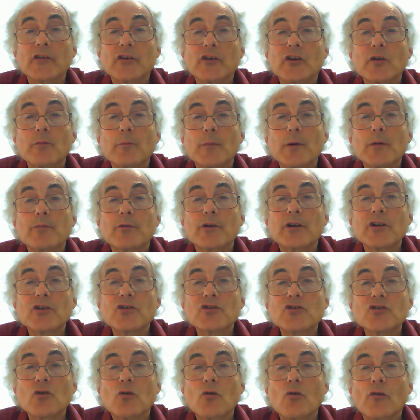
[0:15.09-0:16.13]
you can be pretty
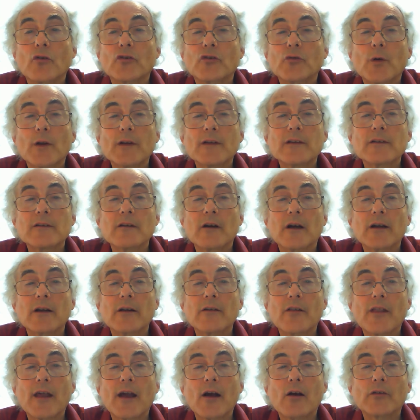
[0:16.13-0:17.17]
sure that
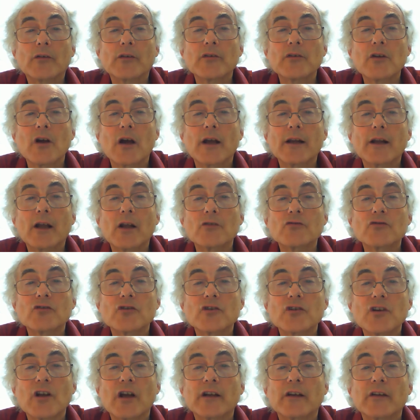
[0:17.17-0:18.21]

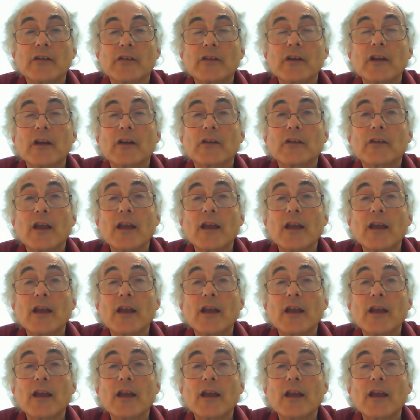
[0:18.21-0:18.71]
29,996